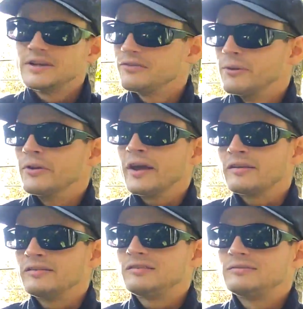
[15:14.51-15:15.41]
It's real
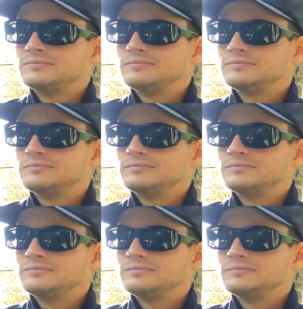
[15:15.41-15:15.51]
nice.